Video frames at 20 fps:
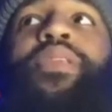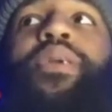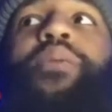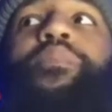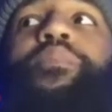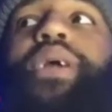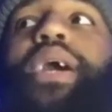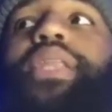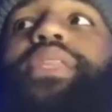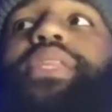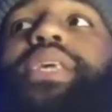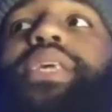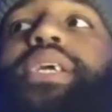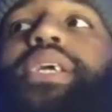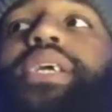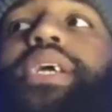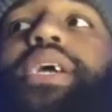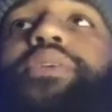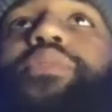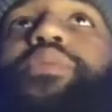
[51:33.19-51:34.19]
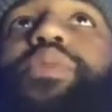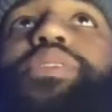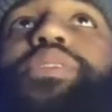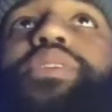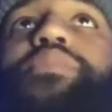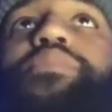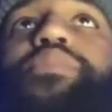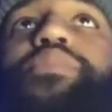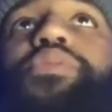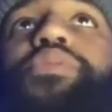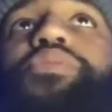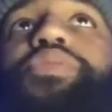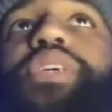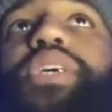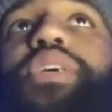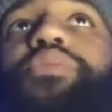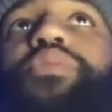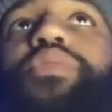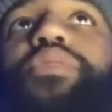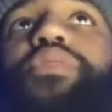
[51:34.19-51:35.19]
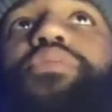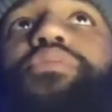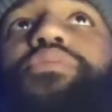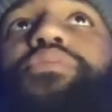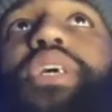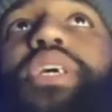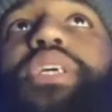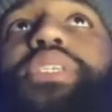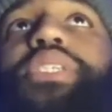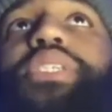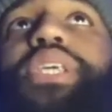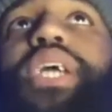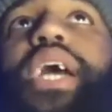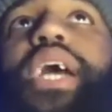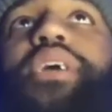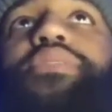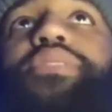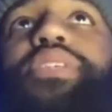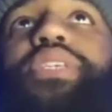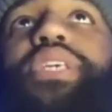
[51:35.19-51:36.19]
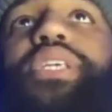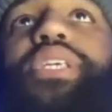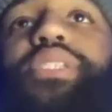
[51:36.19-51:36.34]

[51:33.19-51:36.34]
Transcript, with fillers: But I think and once her moveset grows and she actually gets